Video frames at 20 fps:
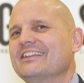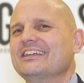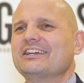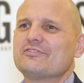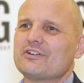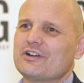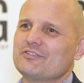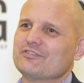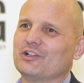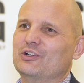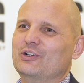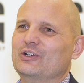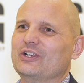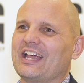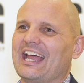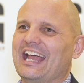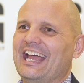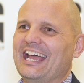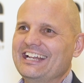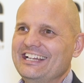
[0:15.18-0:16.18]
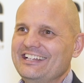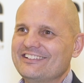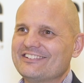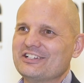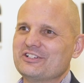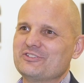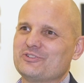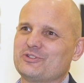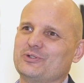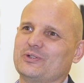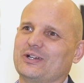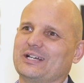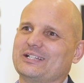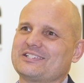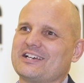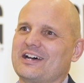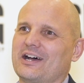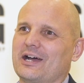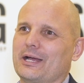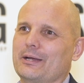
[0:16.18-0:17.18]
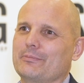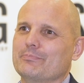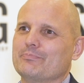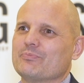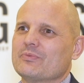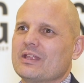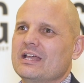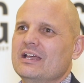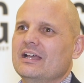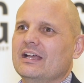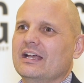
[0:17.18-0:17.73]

think if I've learned anything through that time,